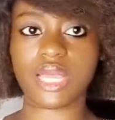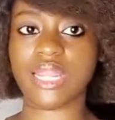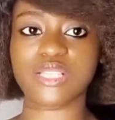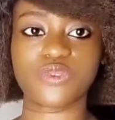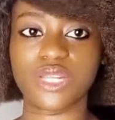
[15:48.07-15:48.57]

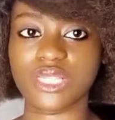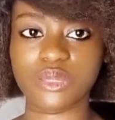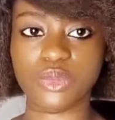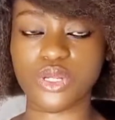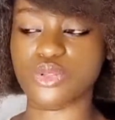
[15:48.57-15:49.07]
an
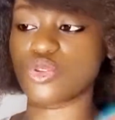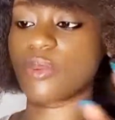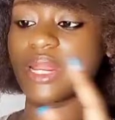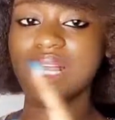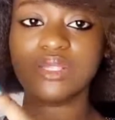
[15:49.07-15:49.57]
exfoliating body
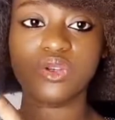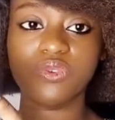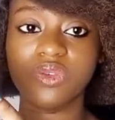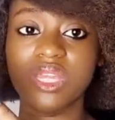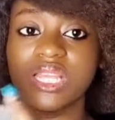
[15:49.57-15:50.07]
scrub and it has
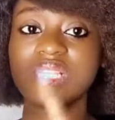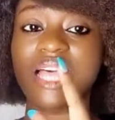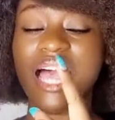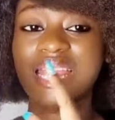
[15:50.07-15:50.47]
coffee in it.